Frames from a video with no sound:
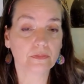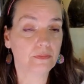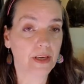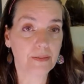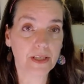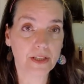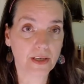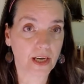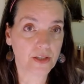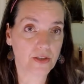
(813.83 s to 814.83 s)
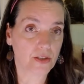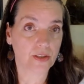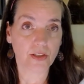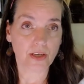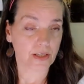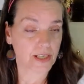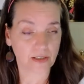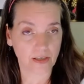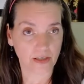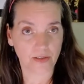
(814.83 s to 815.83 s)
maybe the, I should look on
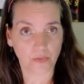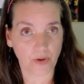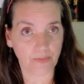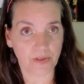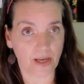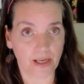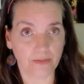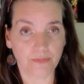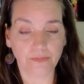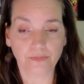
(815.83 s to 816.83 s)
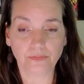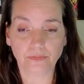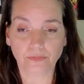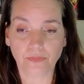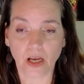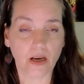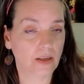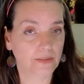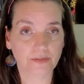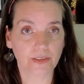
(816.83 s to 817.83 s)
Guerlain's website. Ah,
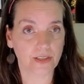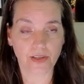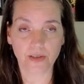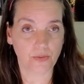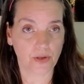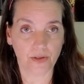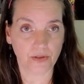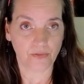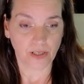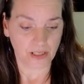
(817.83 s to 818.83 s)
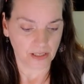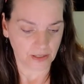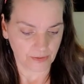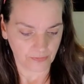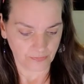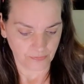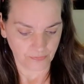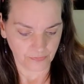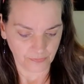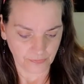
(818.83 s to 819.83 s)
because I swear there's fig in there.
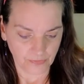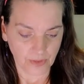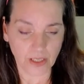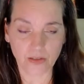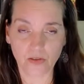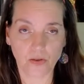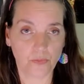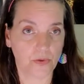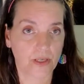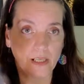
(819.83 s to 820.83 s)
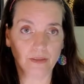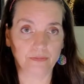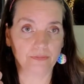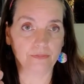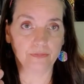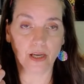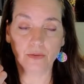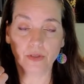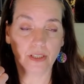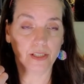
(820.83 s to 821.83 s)
It's so pretty. I
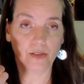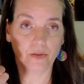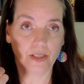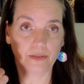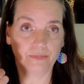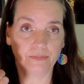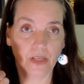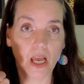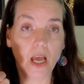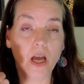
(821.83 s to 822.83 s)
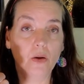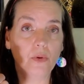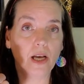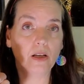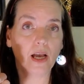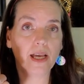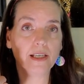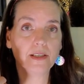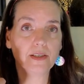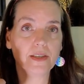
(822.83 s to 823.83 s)
really adore it. Well, I
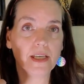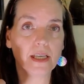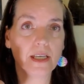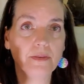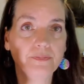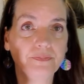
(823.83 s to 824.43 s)
can see